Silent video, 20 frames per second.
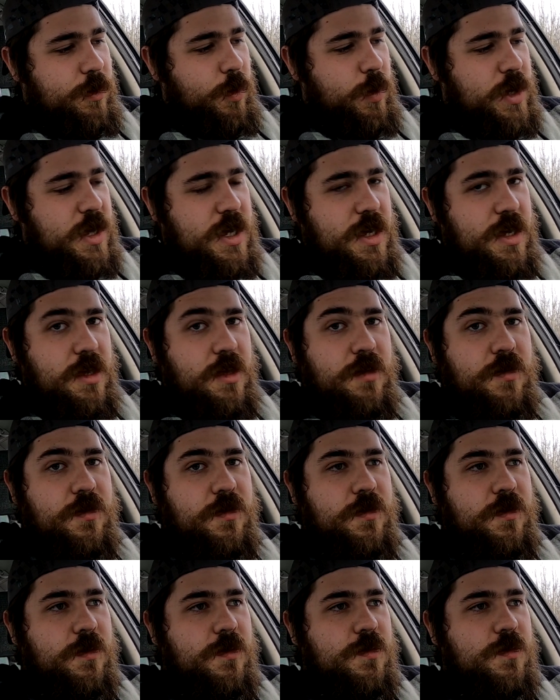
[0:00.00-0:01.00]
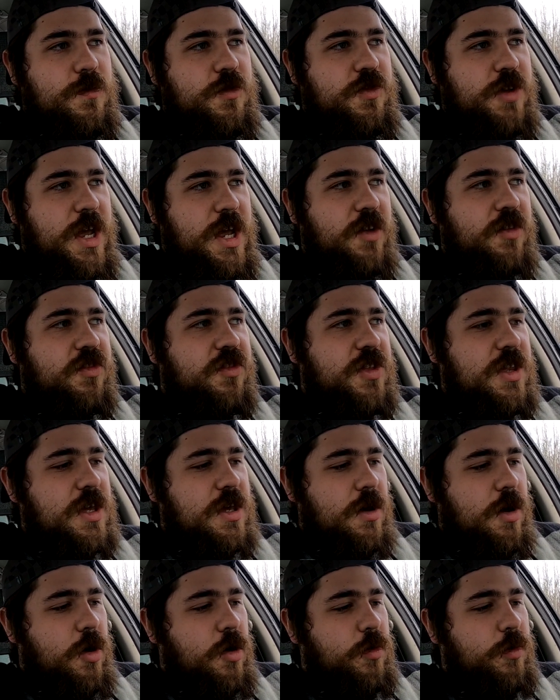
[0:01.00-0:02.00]
we changed
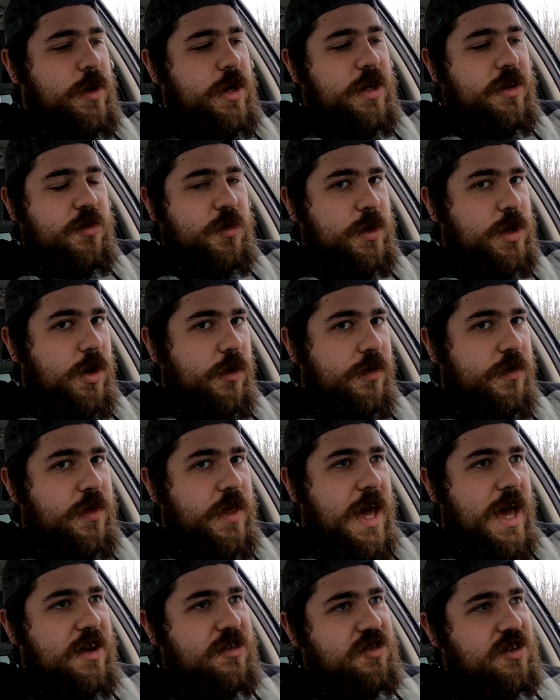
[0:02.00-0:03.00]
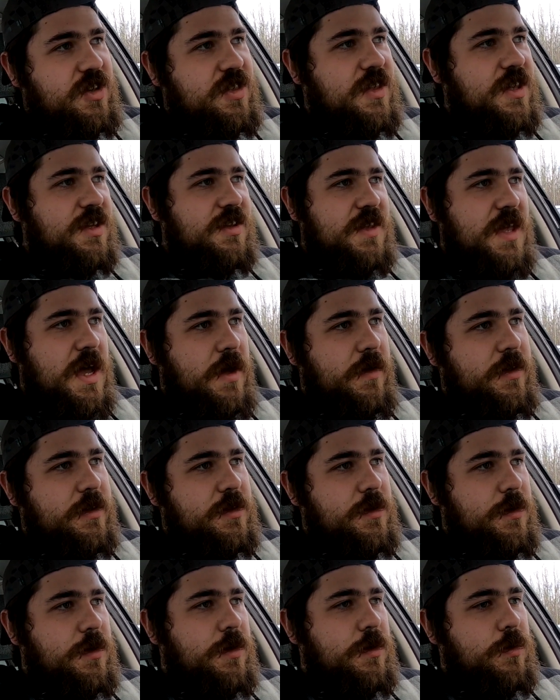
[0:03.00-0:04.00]
the O-rings. We don't actually think now
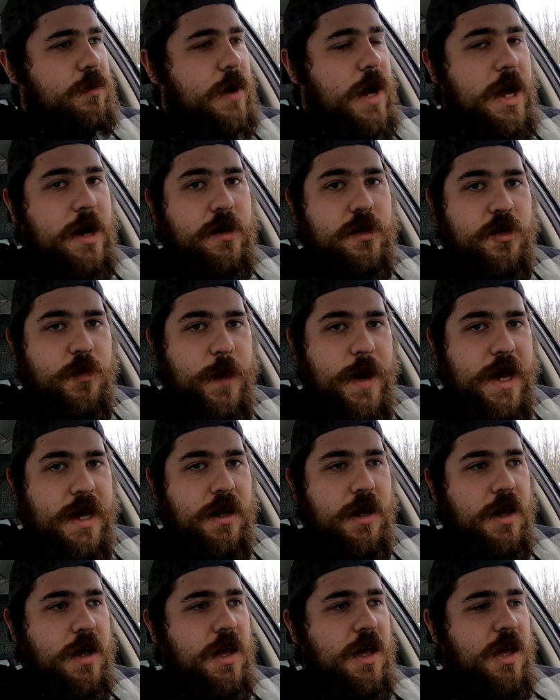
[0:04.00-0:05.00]
that the wire is bad.